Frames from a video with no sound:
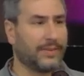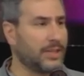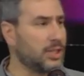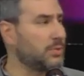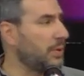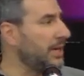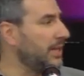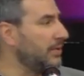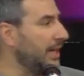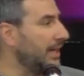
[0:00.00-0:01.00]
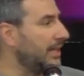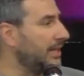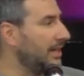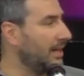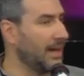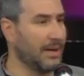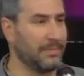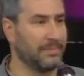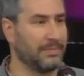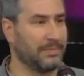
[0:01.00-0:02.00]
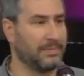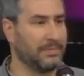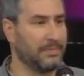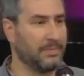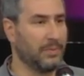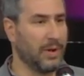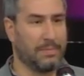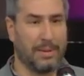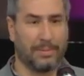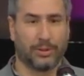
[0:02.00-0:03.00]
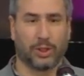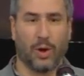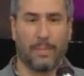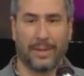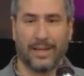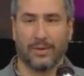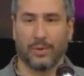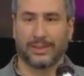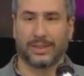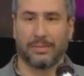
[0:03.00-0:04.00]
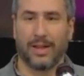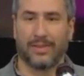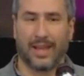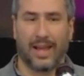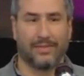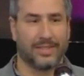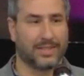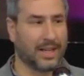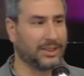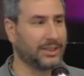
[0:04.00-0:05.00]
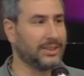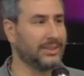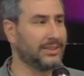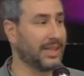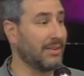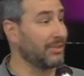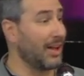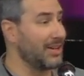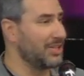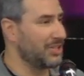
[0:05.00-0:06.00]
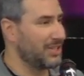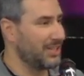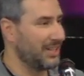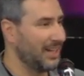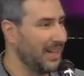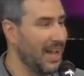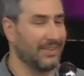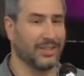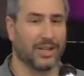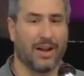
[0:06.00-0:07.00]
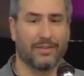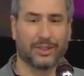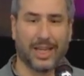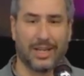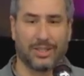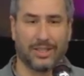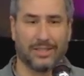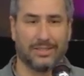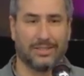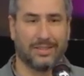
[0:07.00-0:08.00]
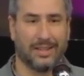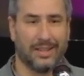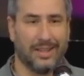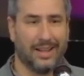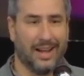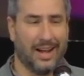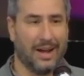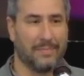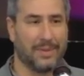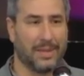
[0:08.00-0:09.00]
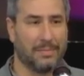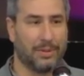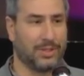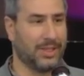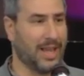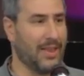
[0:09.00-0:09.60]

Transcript: Project Vision is pretty unique. We have people show up here once a month to have discussions, have lunch, have good conversations, put